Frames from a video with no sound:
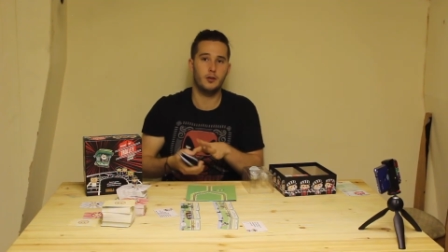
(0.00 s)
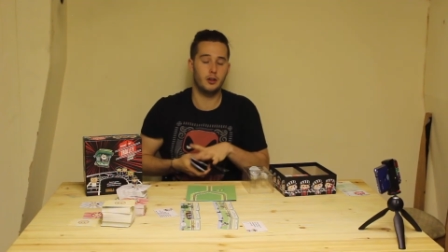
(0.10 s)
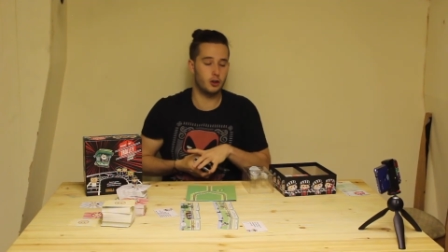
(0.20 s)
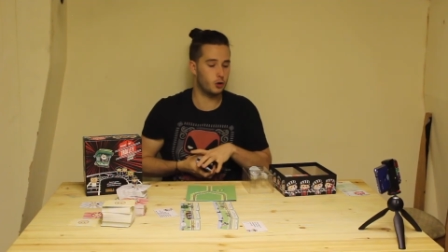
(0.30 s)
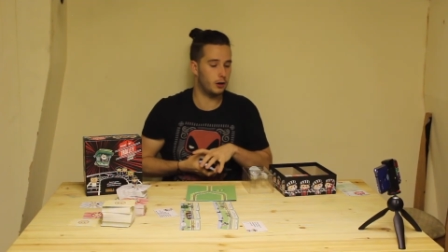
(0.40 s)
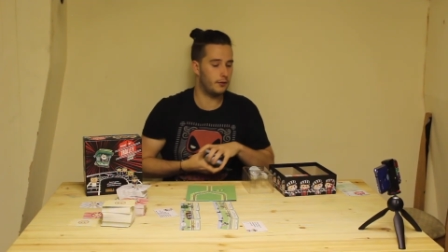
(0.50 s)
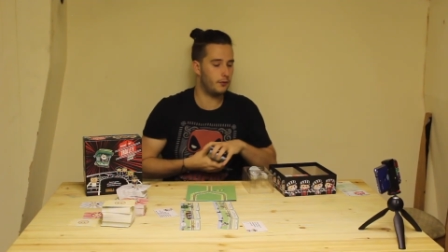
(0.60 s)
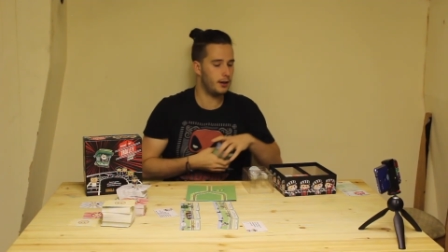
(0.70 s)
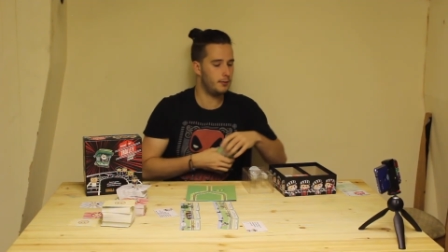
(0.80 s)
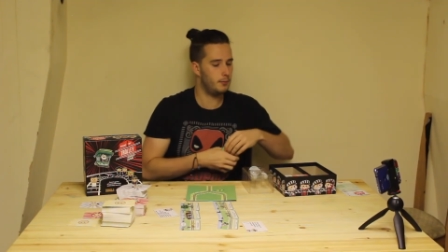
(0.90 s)
the trolley
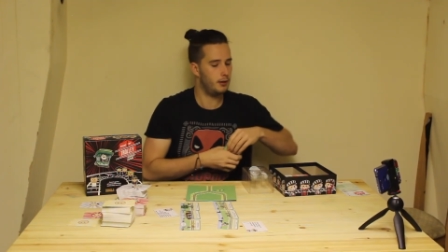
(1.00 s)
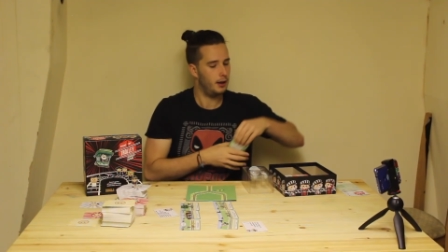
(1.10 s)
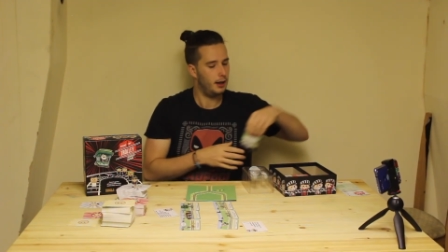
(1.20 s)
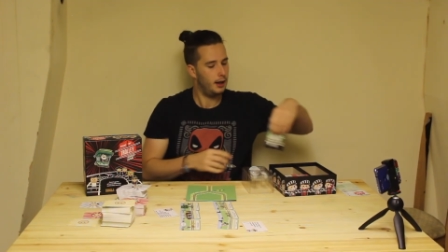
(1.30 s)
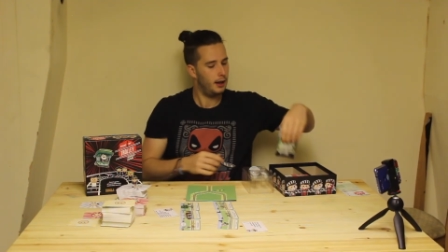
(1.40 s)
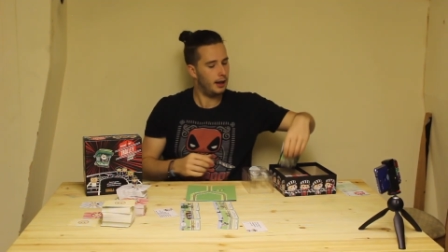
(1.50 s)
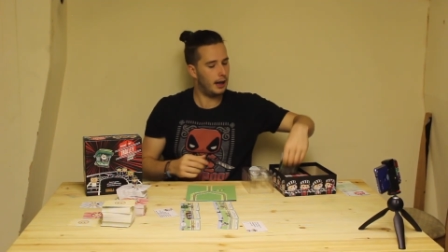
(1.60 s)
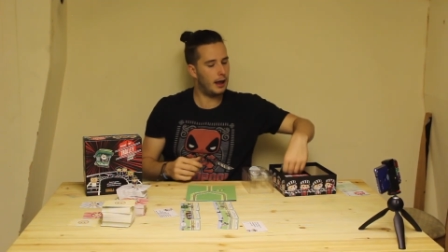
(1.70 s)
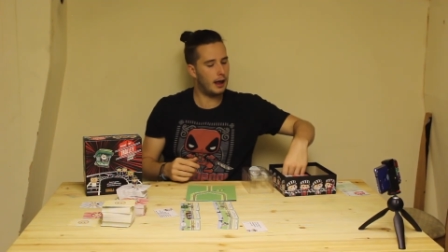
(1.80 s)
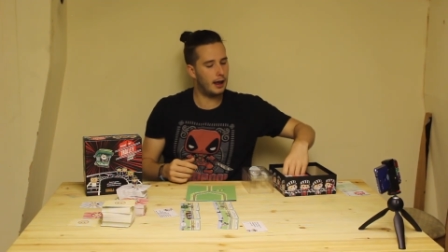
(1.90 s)
theme,
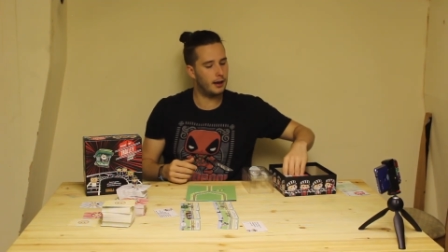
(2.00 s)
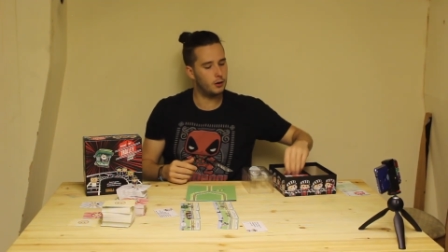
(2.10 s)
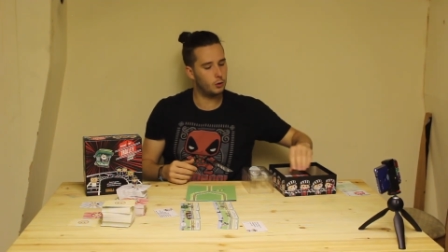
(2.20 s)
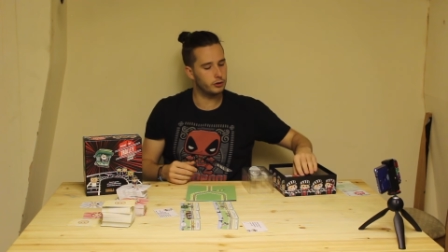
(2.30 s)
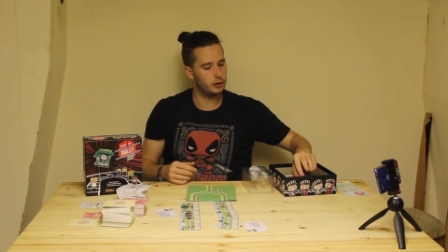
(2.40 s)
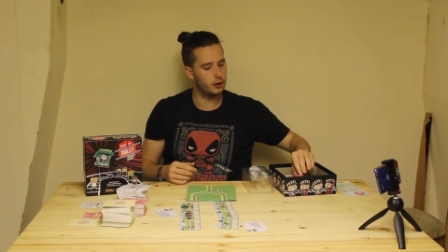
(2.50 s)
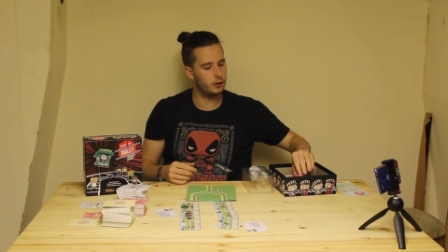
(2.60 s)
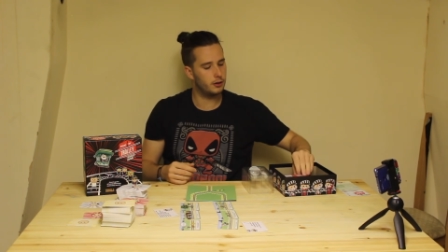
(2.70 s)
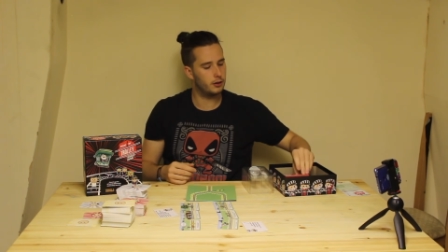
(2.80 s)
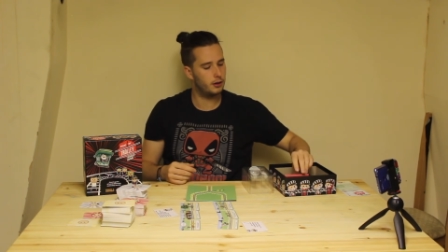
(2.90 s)
and
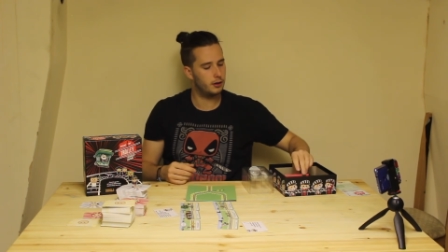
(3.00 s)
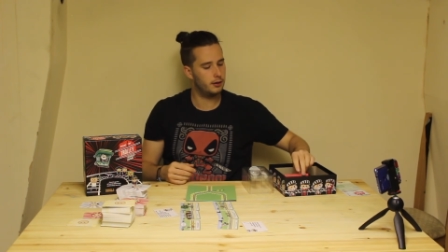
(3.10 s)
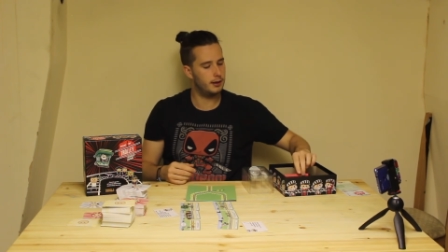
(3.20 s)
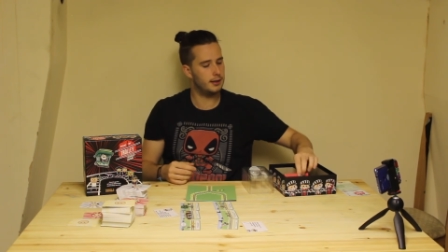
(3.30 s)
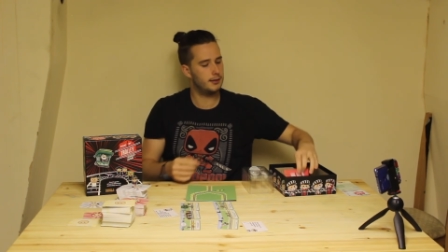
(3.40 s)
also this